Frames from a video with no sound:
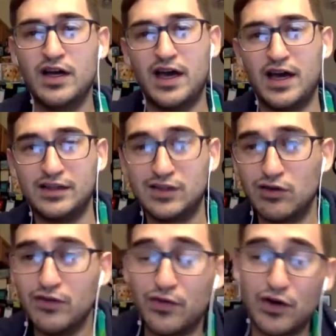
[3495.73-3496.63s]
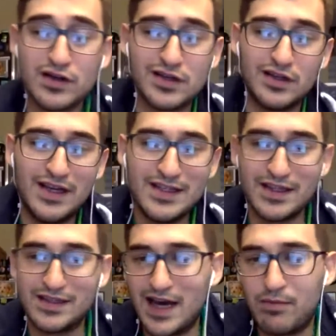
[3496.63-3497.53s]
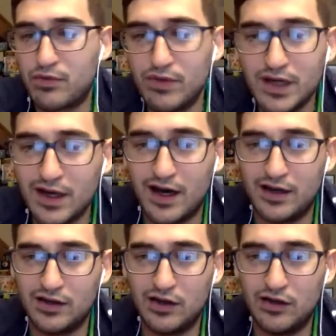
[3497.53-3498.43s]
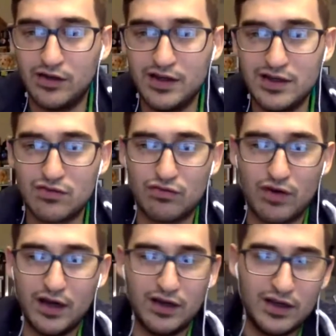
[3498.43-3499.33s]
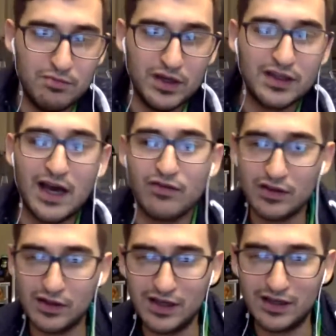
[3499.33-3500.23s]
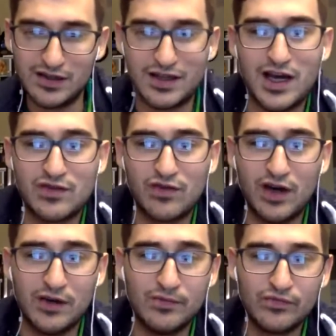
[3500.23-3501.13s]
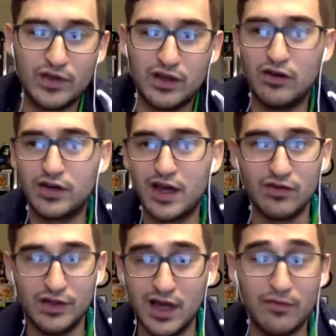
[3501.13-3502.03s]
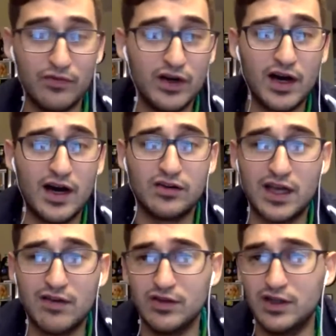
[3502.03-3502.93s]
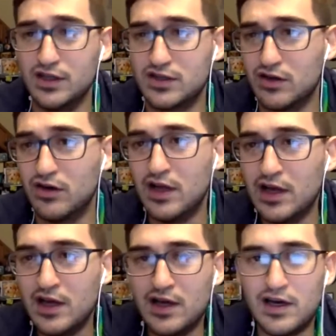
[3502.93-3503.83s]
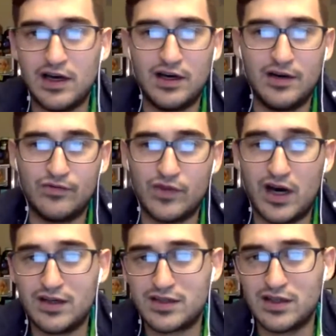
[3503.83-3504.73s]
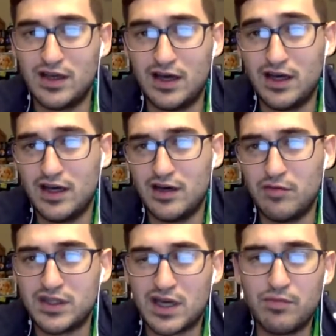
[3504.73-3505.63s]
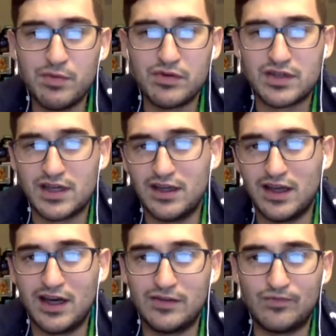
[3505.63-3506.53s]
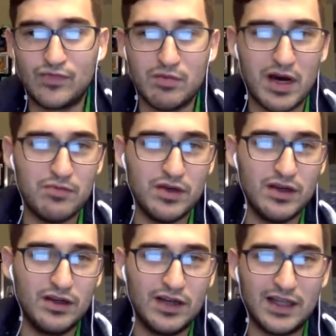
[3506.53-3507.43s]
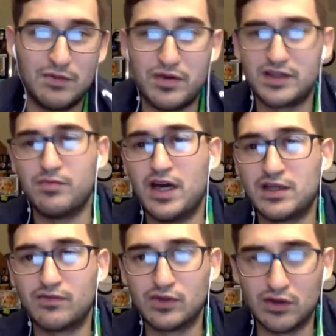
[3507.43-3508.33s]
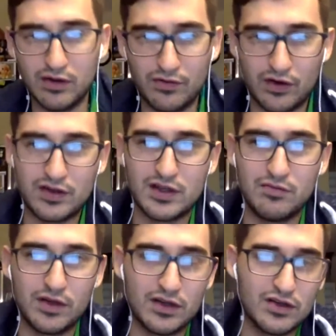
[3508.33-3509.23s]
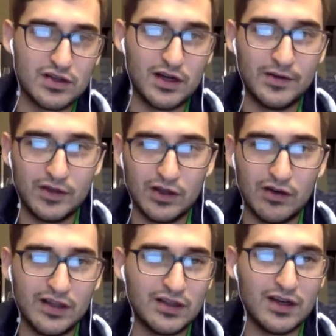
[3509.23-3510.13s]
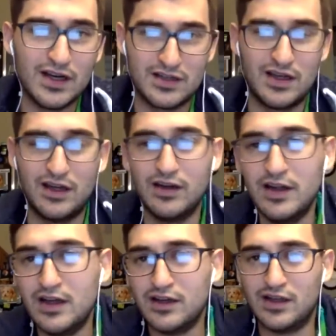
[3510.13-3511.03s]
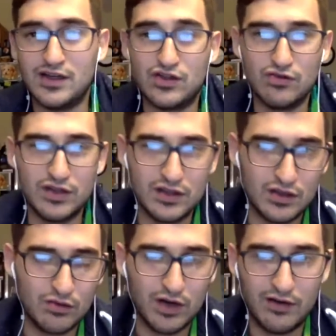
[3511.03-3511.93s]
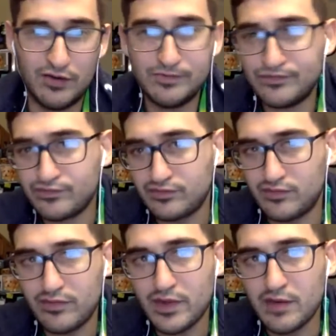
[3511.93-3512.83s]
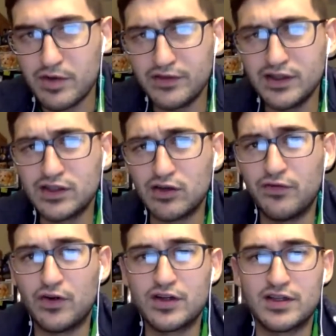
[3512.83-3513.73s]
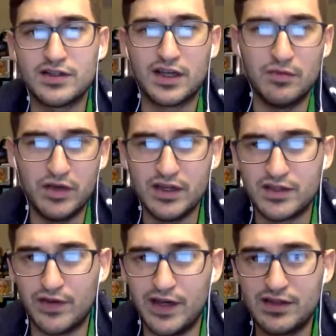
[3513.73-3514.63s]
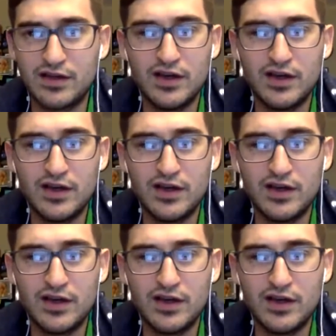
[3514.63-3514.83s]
And Tony Ferguson, he's the top 3 guy, He's right. He beat Kevin Lee in his last fight, Kevin Lee, I'm very high on Kevin Lee. So, honestly, I mean, some people say that it might be not the best matchup for Tony Ferguson because, Anthony has that nice jiu-jitsu or whatever. But I think Tony Ferguson is going to be in his face.